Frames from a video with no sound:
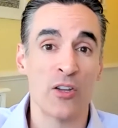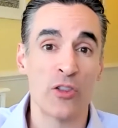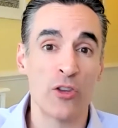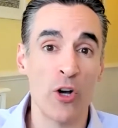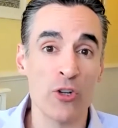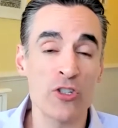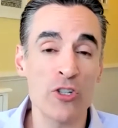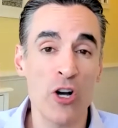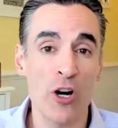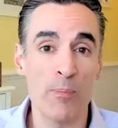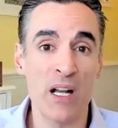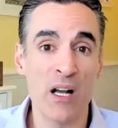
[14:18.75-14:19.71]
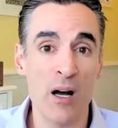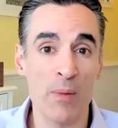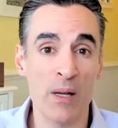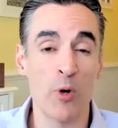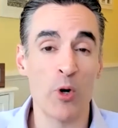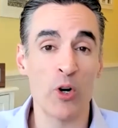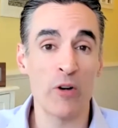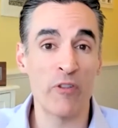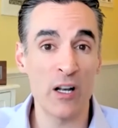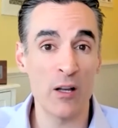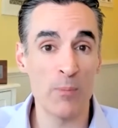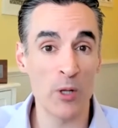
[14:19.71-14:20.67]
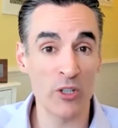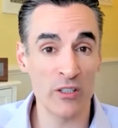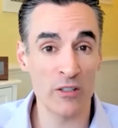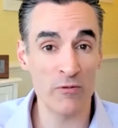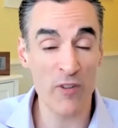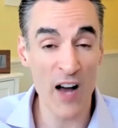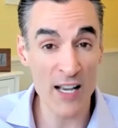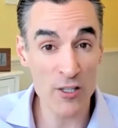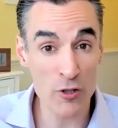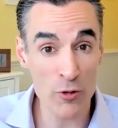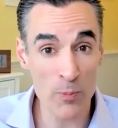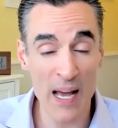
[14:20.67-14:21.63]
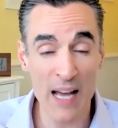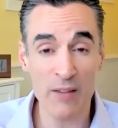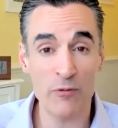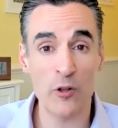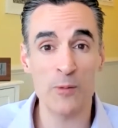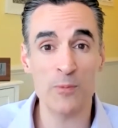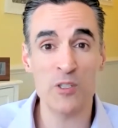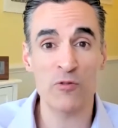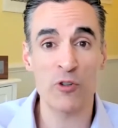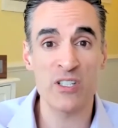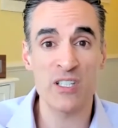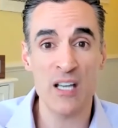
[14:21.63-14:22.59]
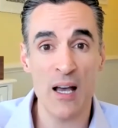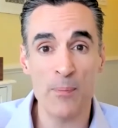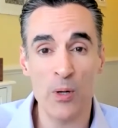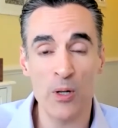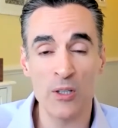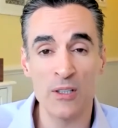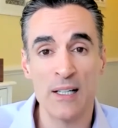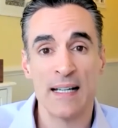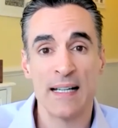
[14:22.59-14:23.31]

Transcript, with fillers: Those are becoming more available on advisor platforms, for example,